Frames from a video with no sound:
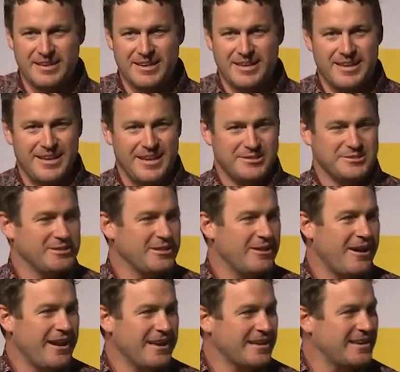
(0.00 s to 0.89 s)
It's
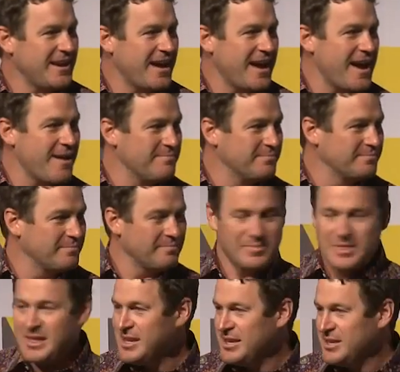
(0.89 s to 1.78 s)
like
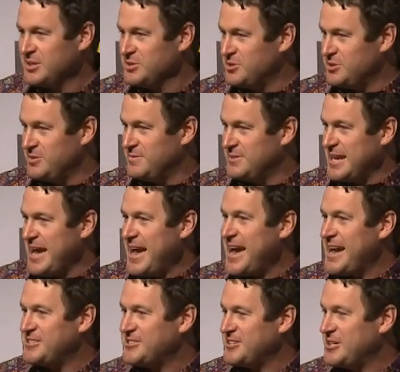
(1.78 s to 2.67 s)
sort of
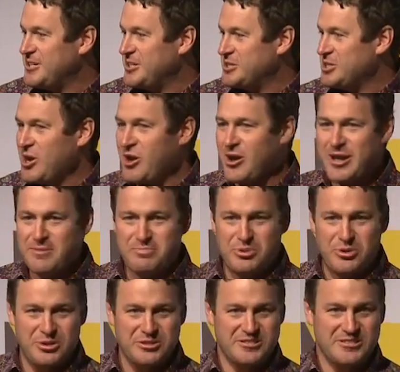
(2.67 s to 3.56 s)
task at a time
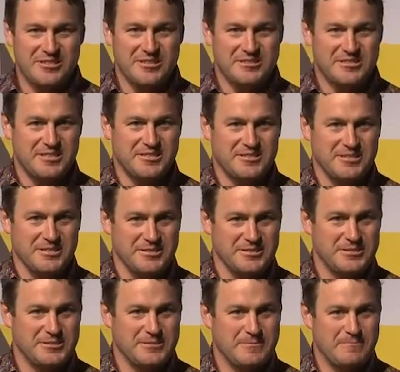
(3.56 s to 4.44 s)
personal
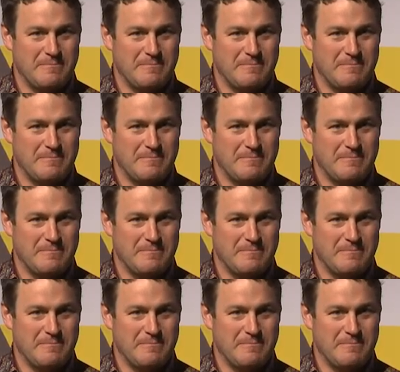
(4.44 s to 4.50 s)
assistance.